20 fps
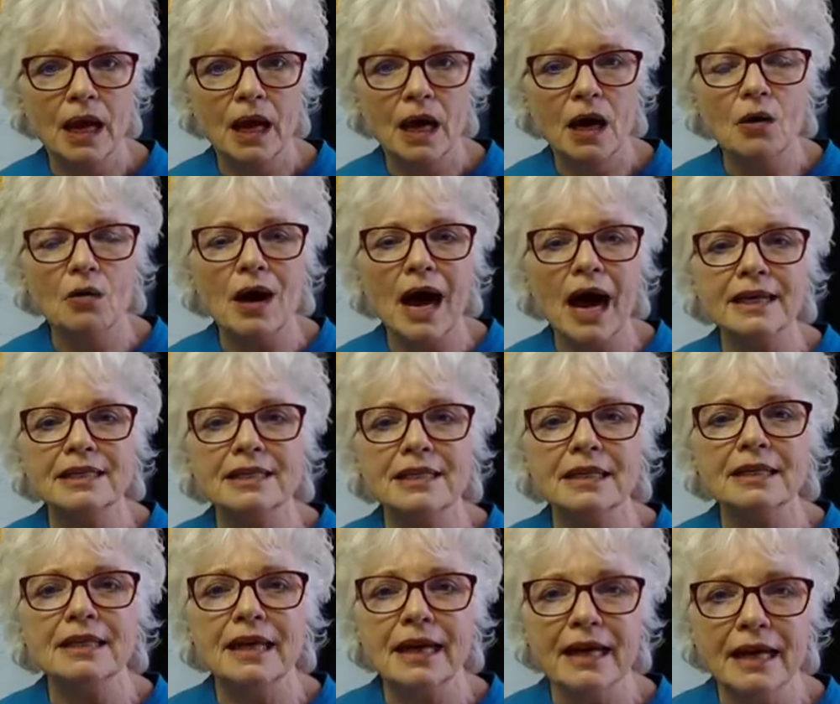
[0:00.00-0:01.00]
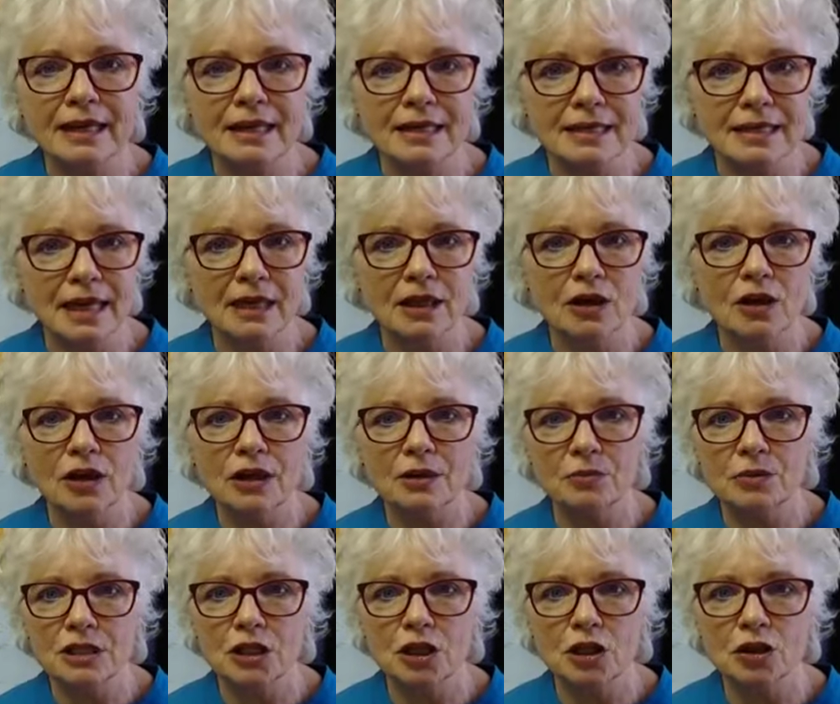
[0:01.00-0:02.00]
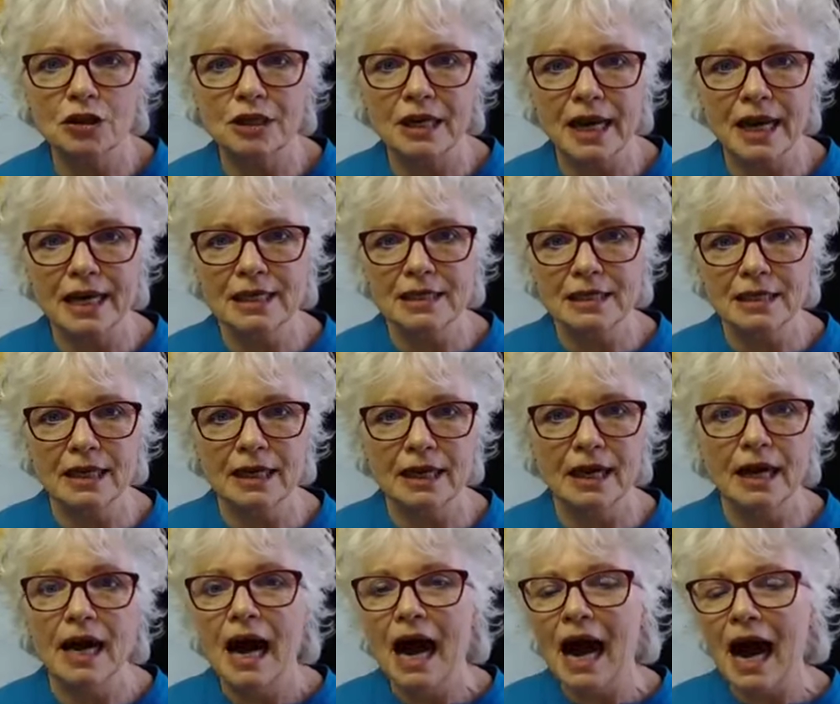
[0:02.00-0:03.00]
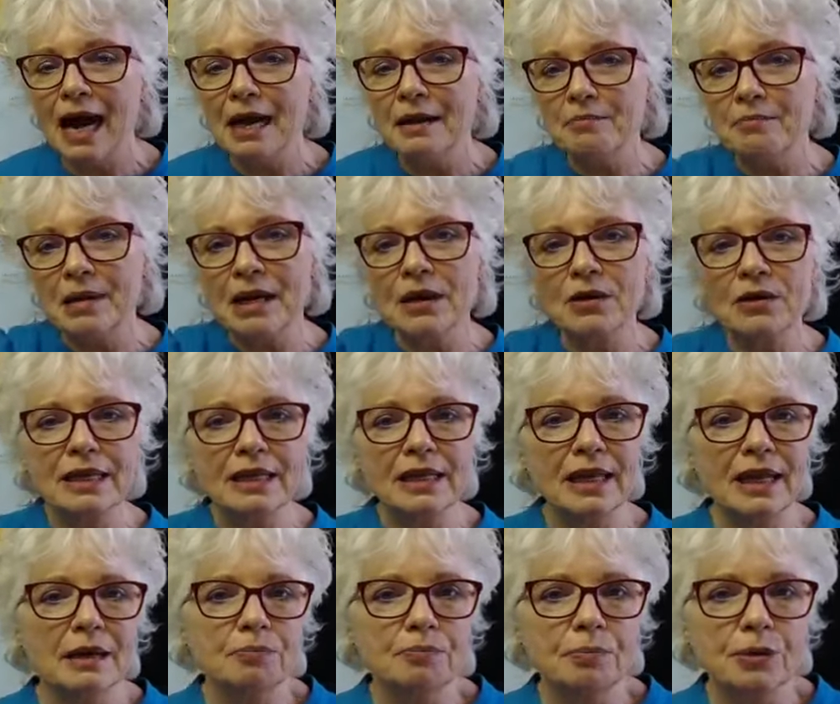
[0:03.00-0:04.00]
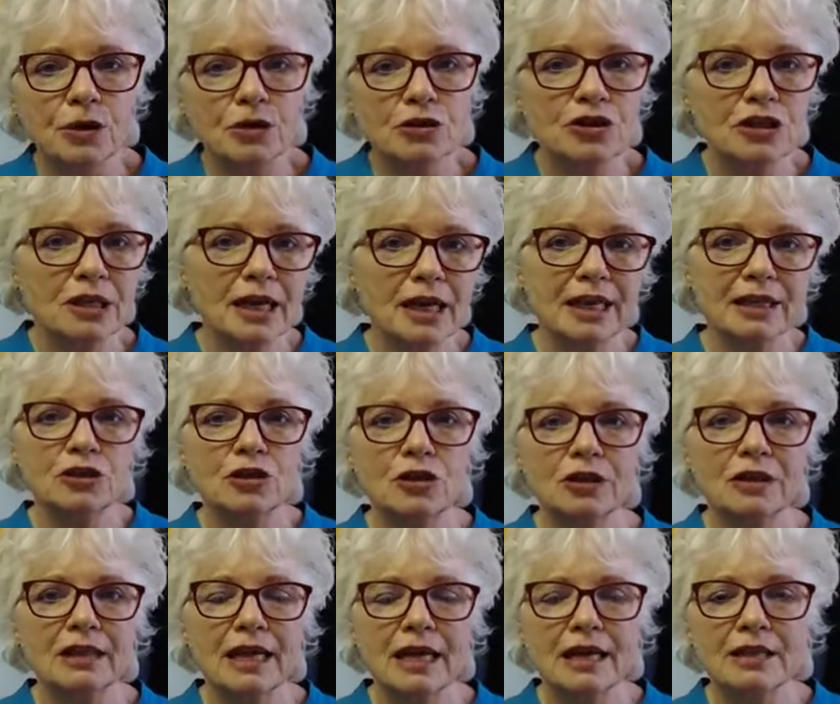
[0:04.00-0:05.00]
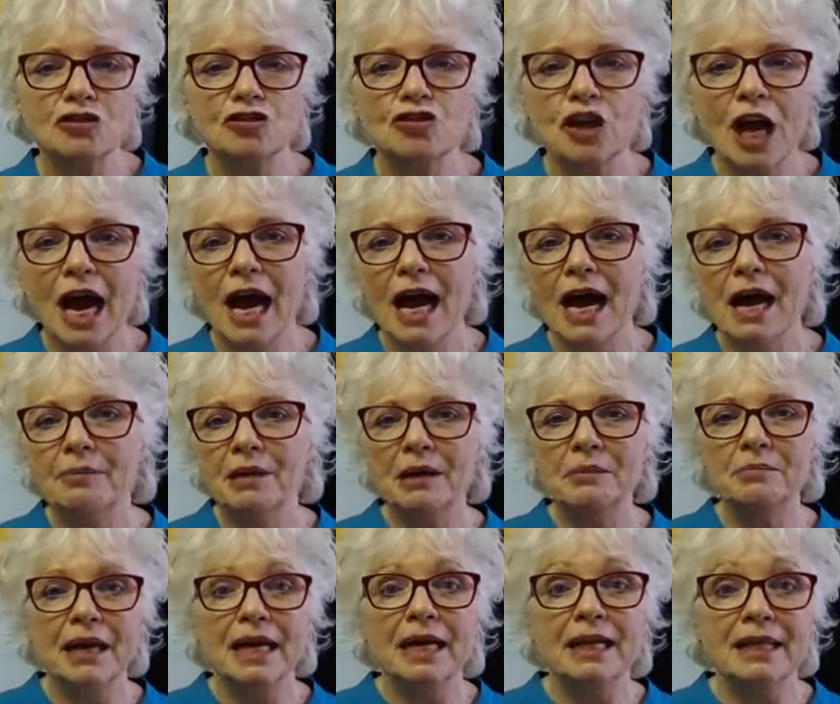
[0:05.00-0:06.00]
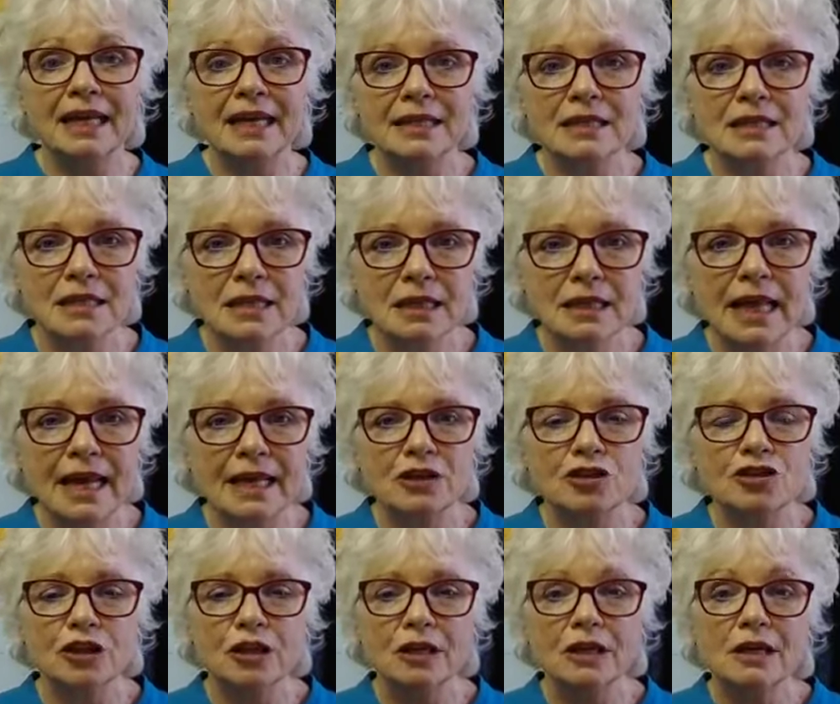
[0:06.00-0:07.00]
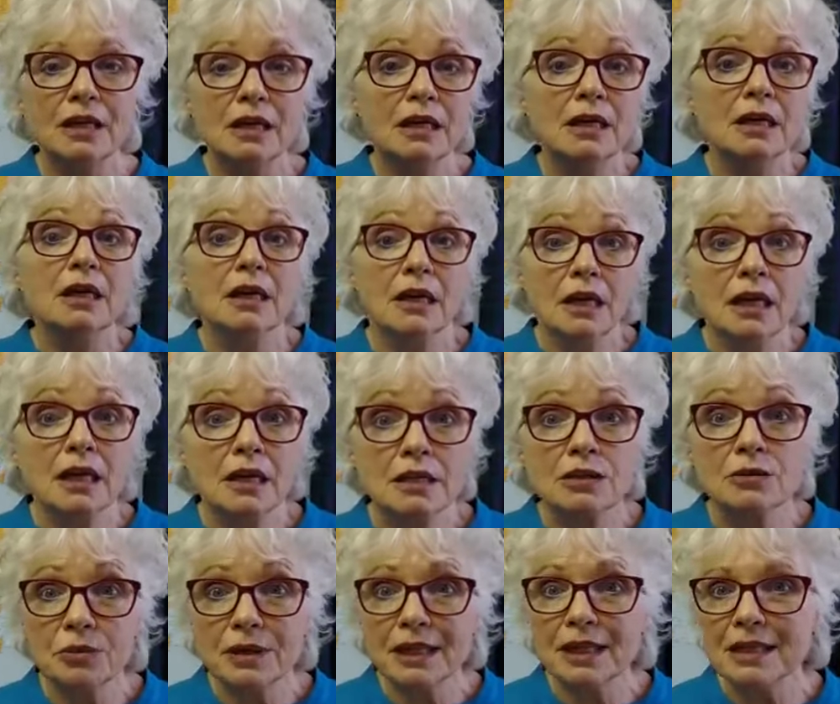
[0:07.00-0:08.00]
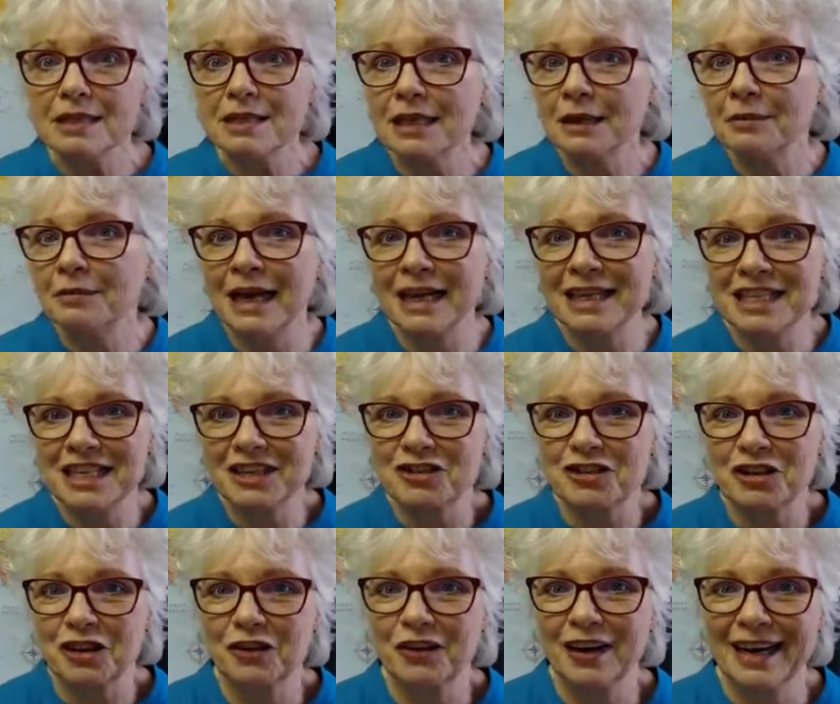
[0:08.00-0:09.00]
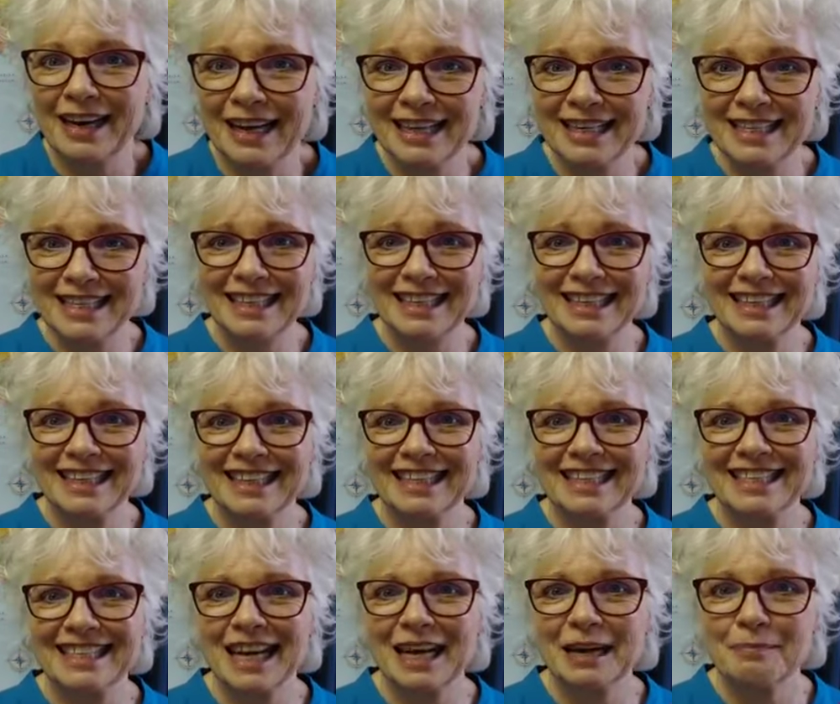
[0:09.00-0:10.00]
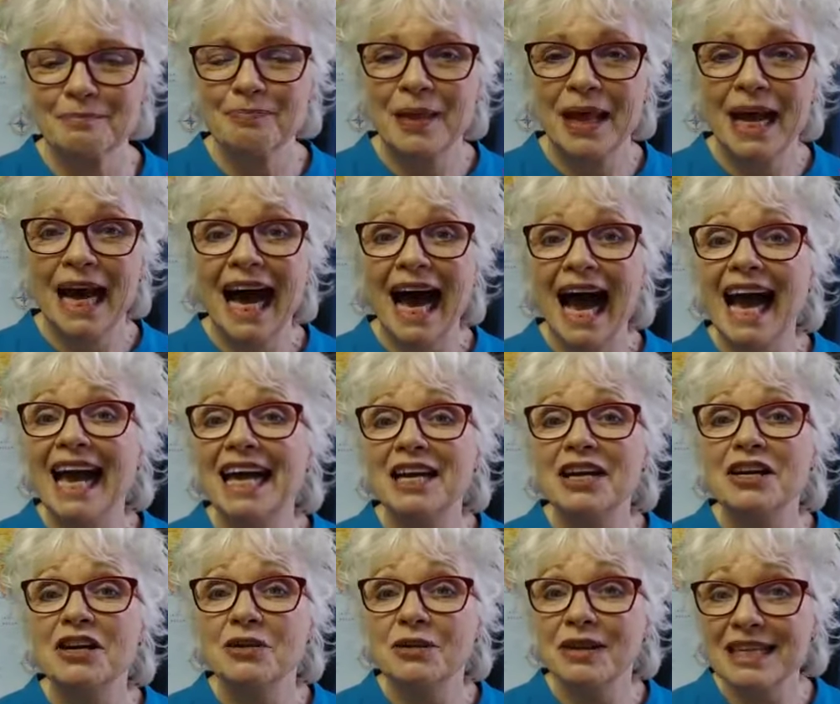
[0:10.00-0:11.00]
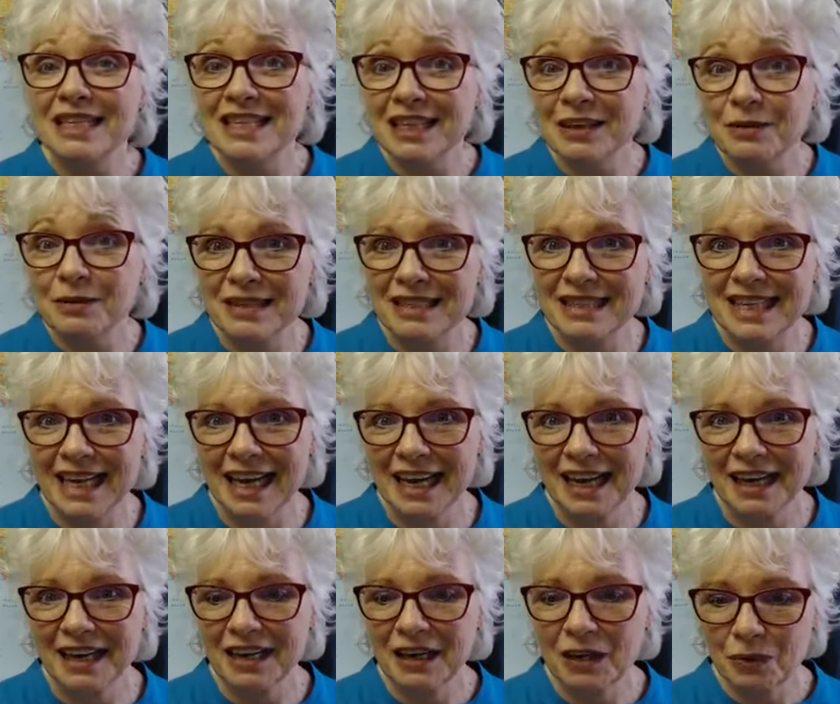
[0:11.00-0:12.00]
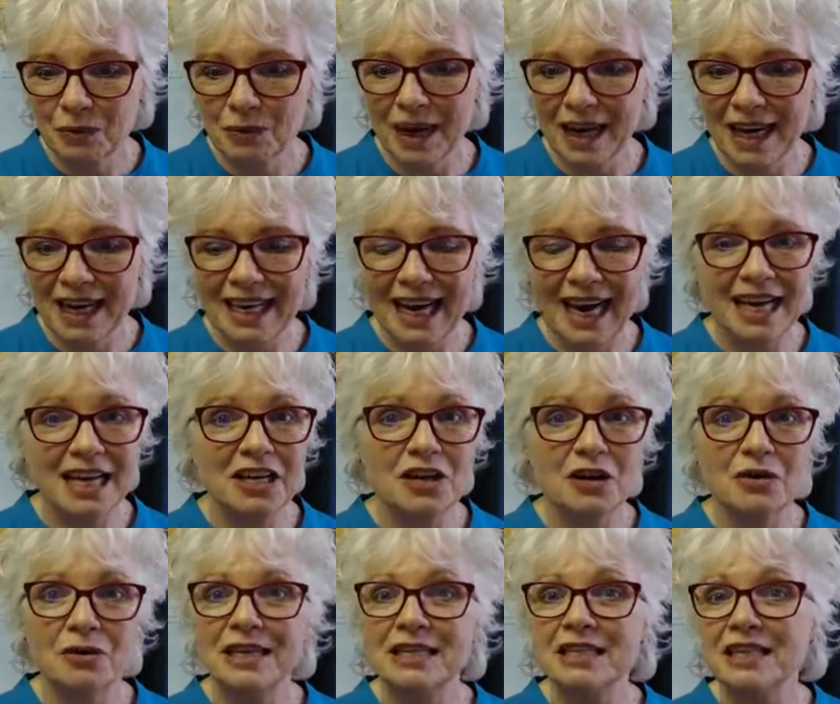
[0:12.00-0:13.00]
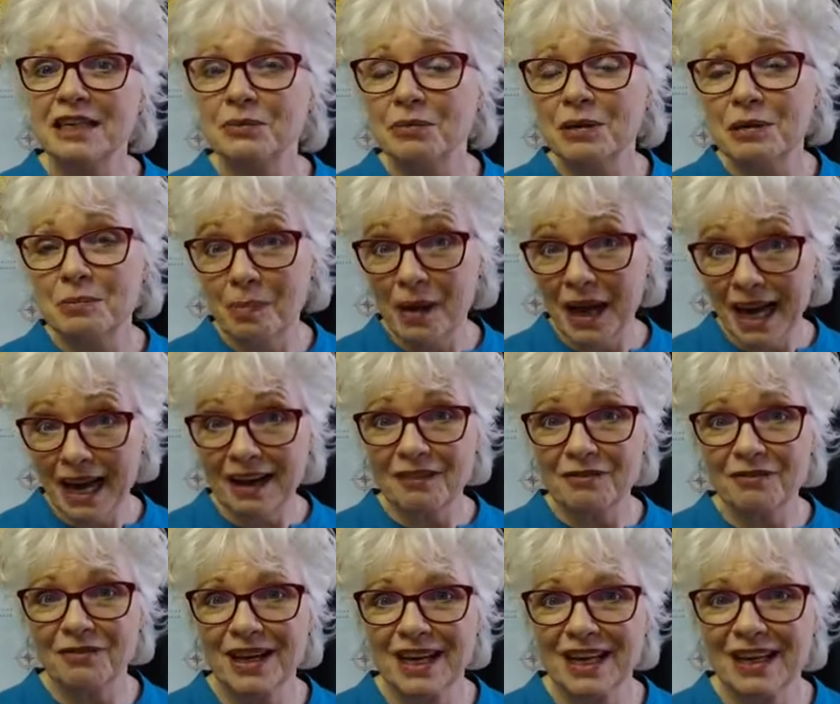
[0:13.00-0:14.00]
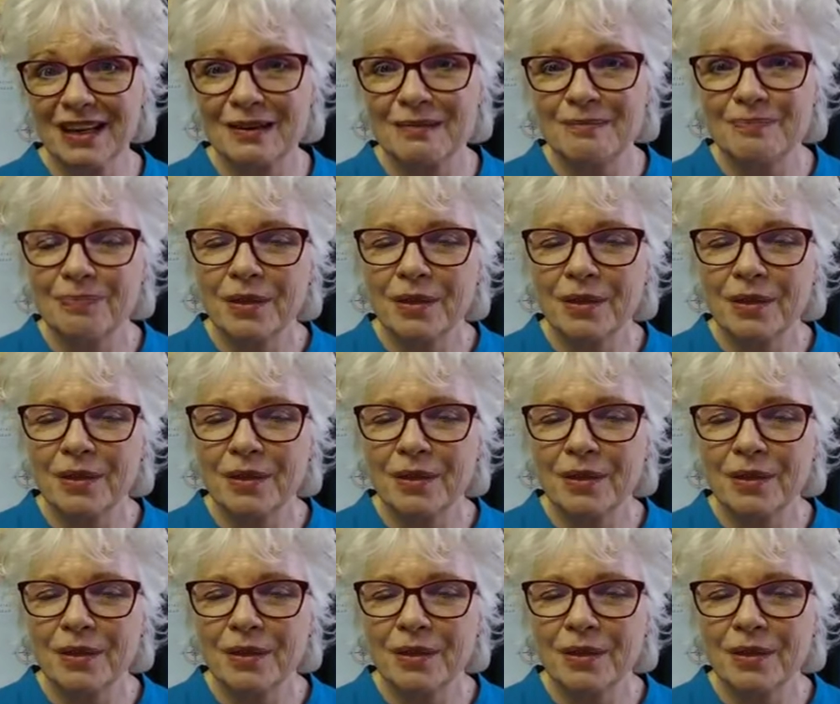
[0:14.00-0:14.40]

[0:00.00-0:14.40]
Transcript: I did that because I thought it was a good idea. I married that person. I took that job. I made that selection because it really seemed like such a great idea at the time. I had no idea it would tank, right? I had no idea it would backfire.